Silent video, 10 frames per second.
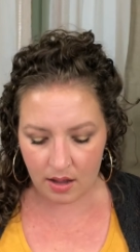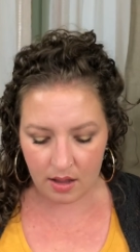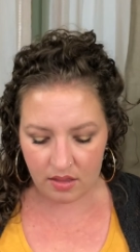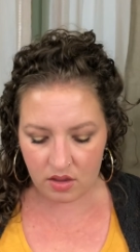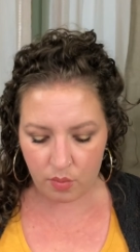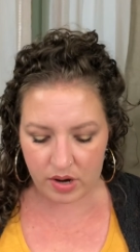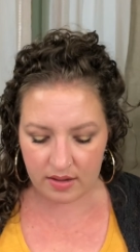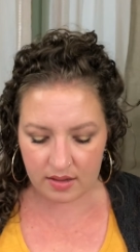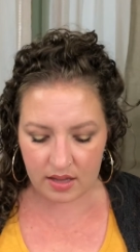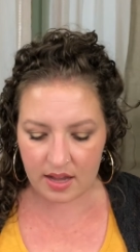the
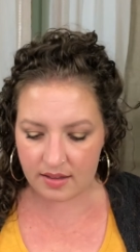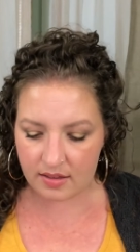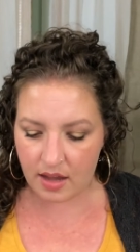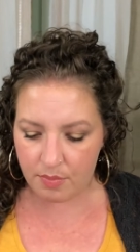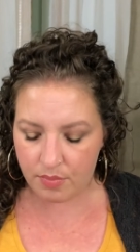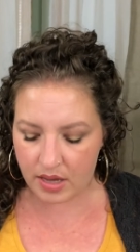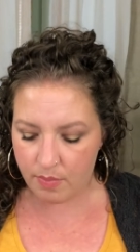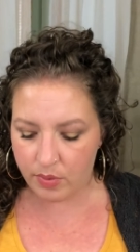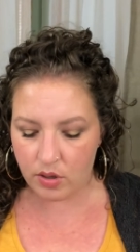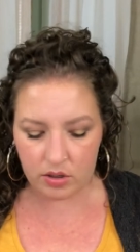reason that some
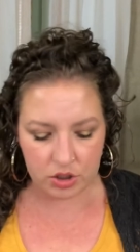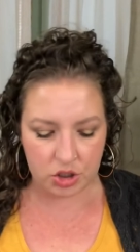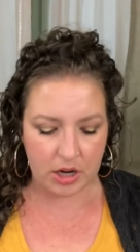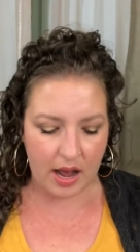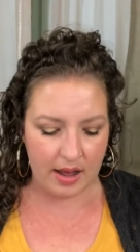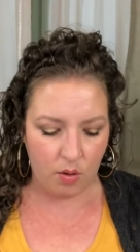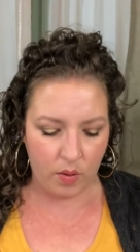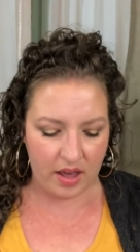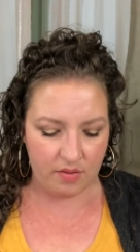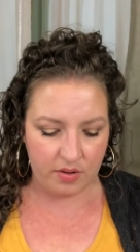people shy
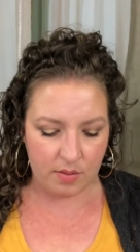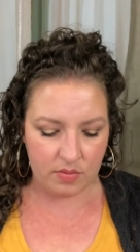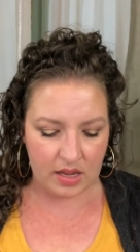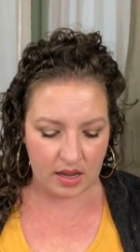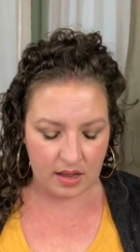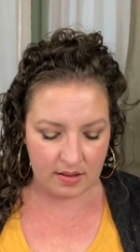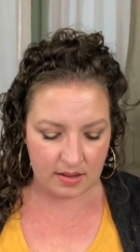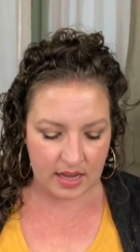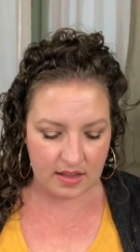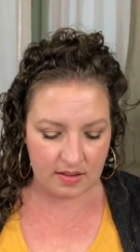away from these
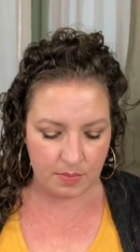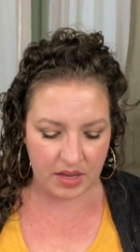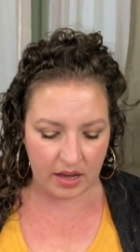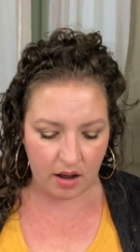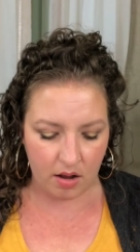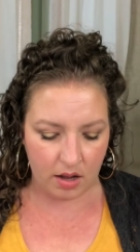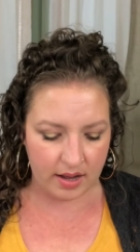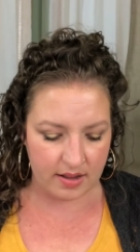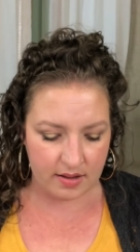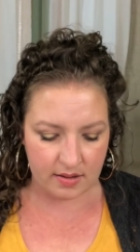is
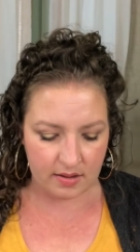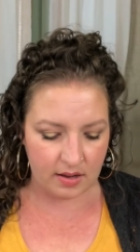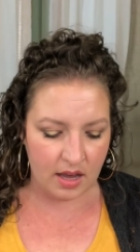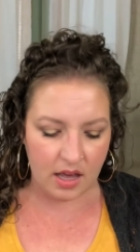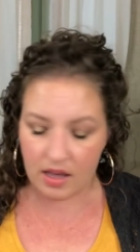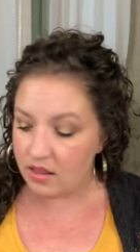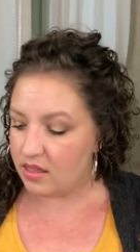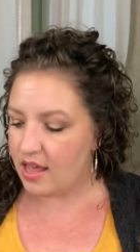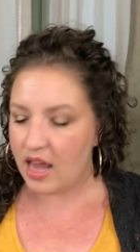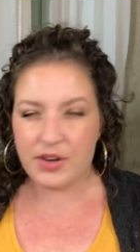because
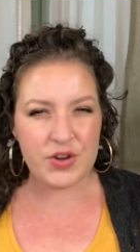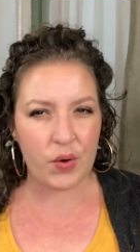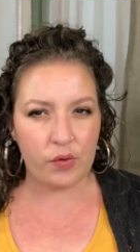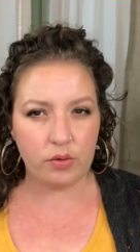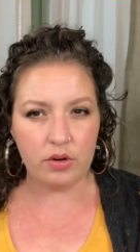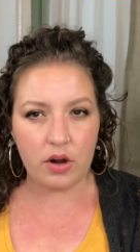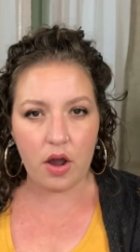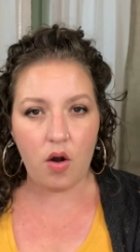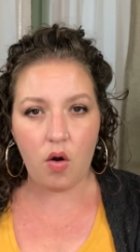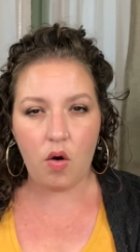they don't
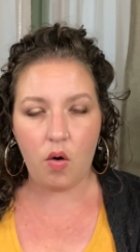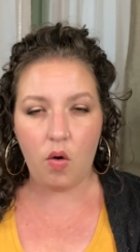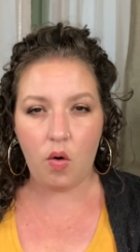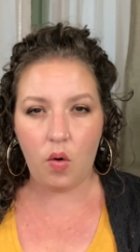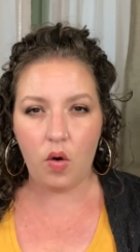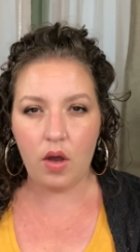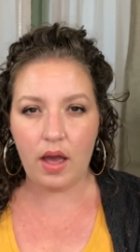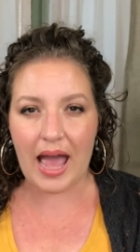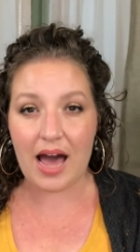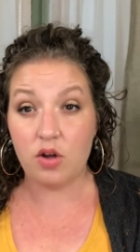know
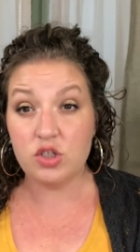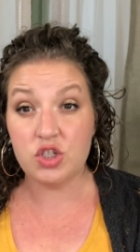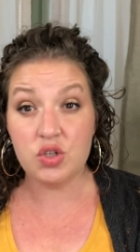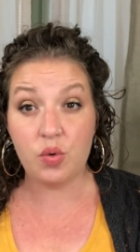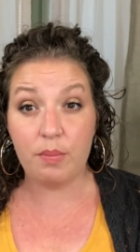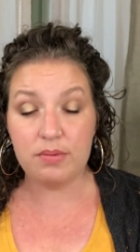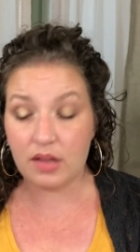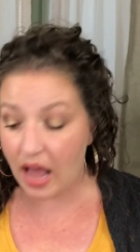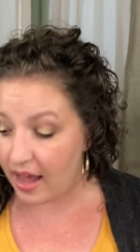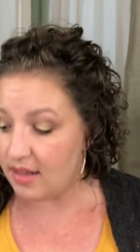how to
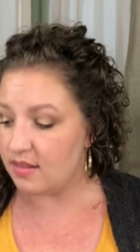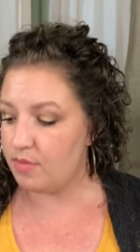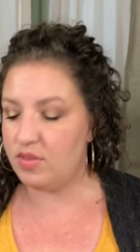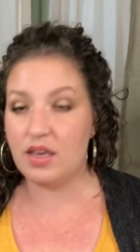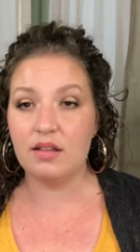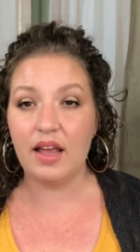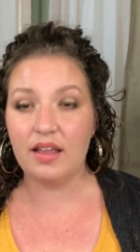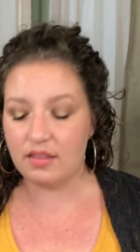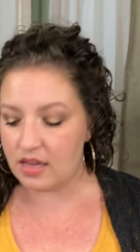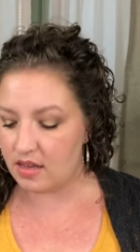apply something
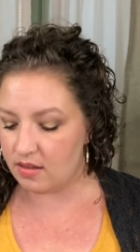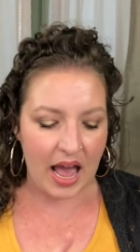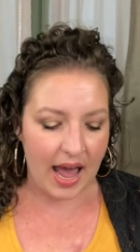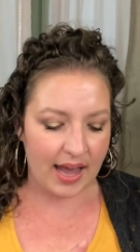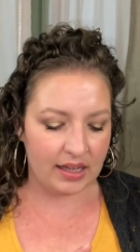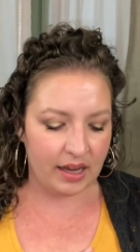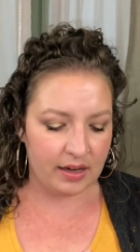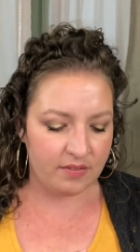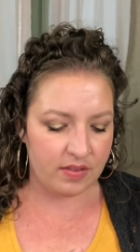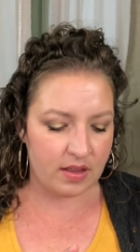like this. I had kind
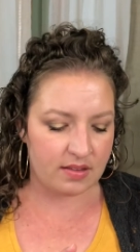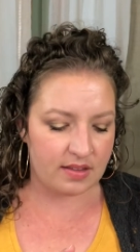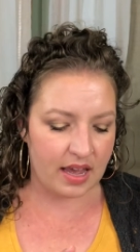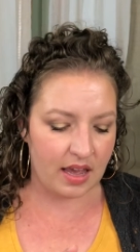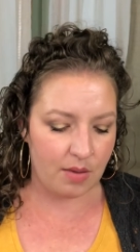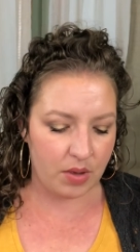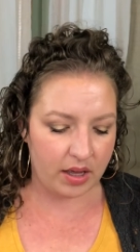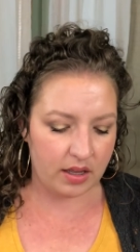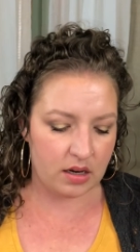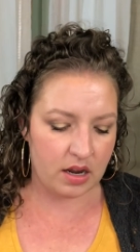of the same
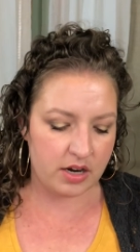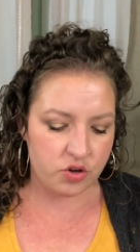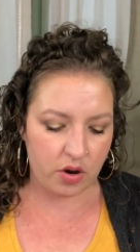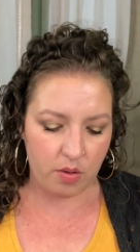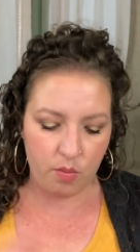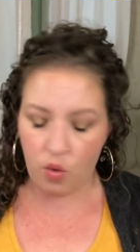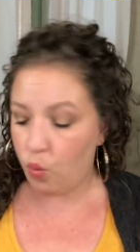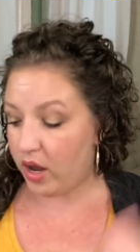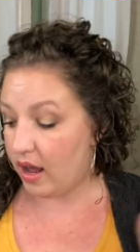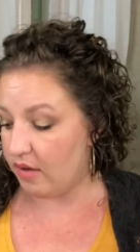conundrum
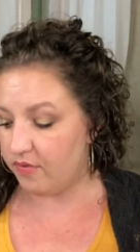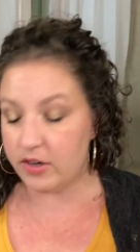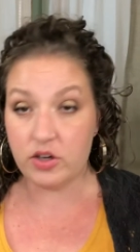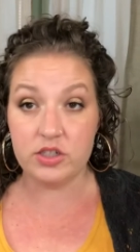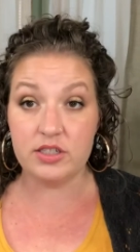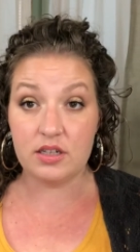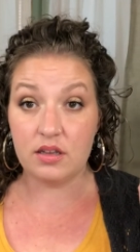when I first